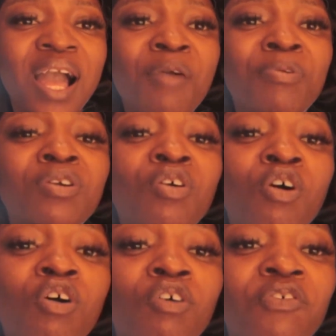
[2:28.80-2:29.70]
I want to
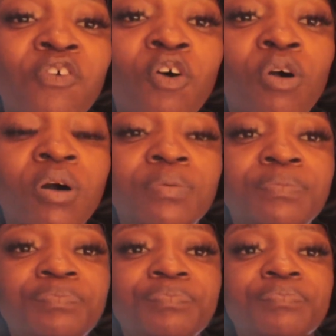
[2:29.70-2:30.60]
call for
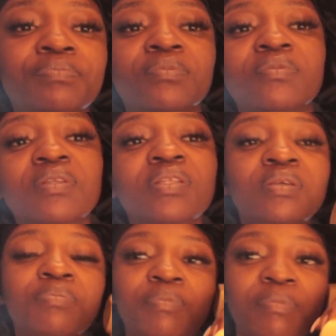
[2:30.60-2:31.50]

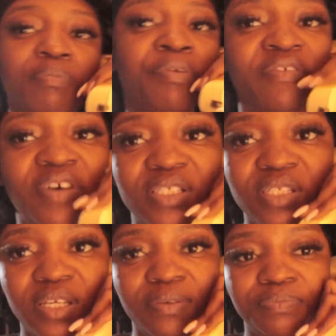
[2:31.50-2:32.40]
the breakfast
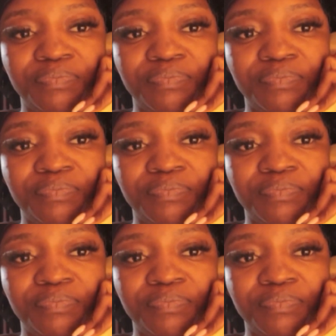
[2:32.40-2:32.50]
today.